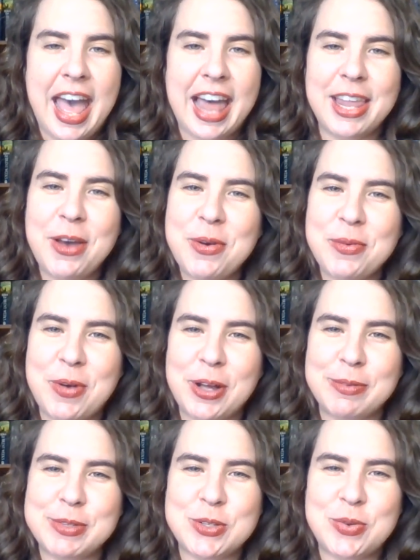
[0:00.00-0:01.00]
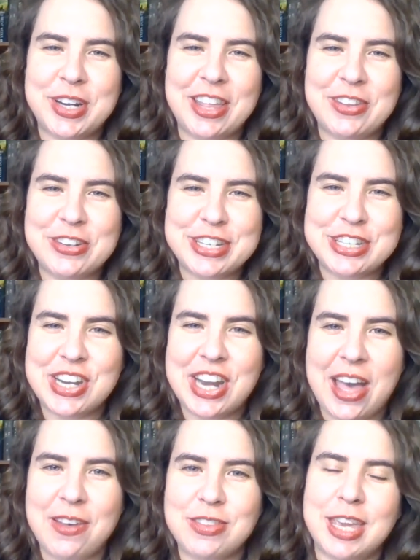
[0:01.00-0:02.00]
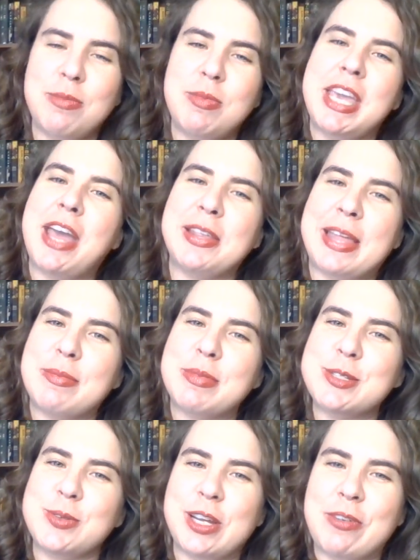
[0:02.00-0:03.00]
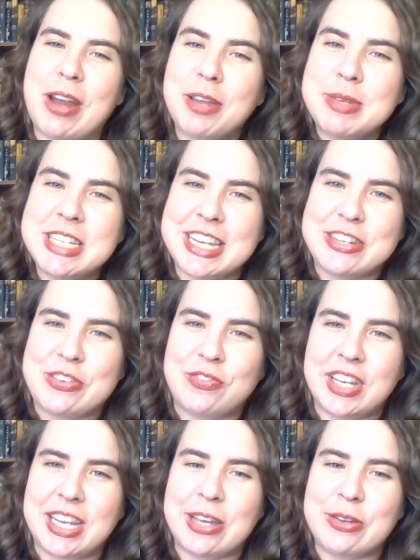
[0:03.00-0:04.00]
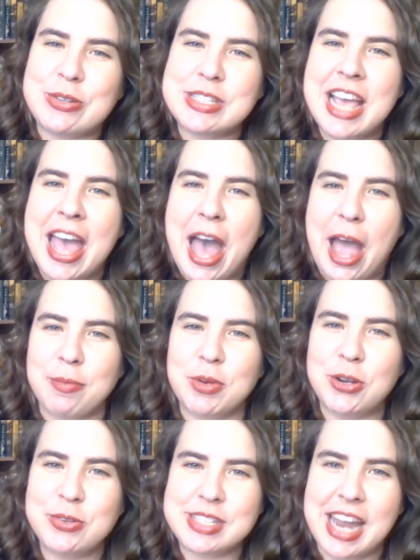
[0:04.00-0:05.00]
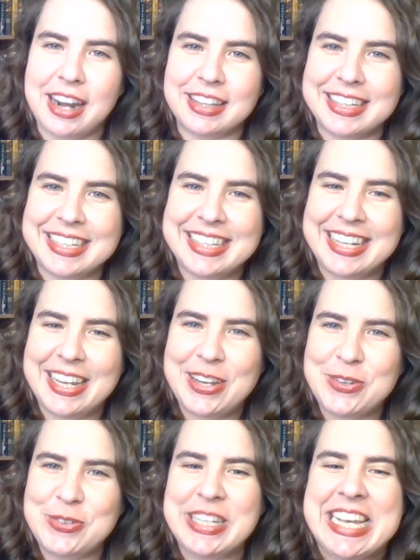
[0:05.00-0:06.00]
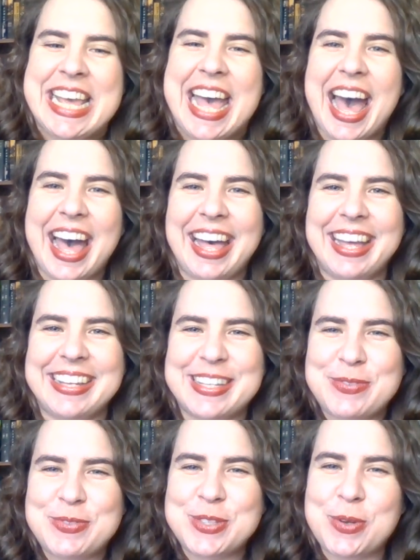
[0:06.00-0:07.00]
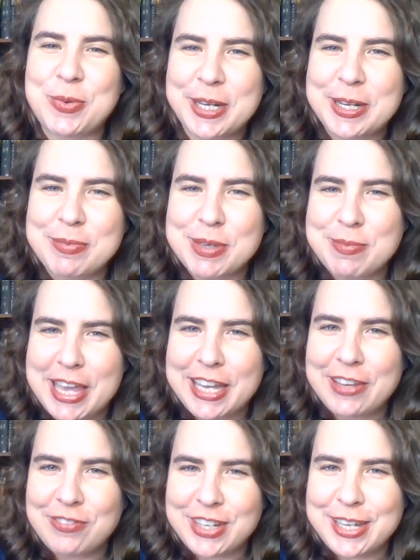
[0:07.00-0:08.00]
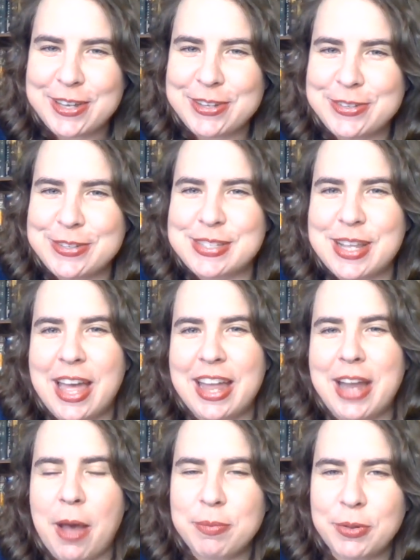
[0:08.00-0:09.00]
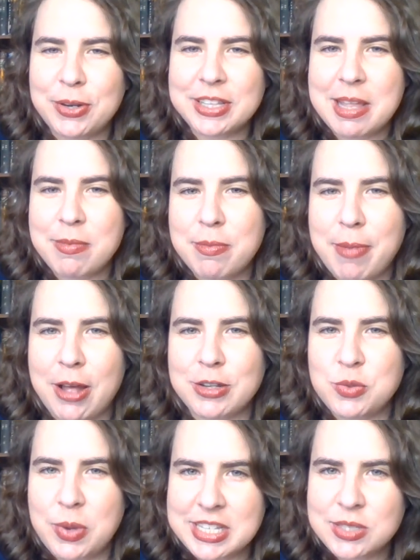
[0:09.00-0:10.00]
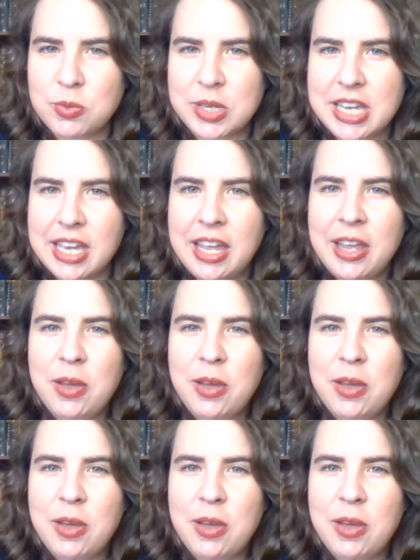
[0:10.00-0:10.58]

Hello and welcome to another edition of the Cape May County Library's reading recommendation videos. I'm your host, Natalie. Hello. So we're going to be making videos and uploading them about twice a week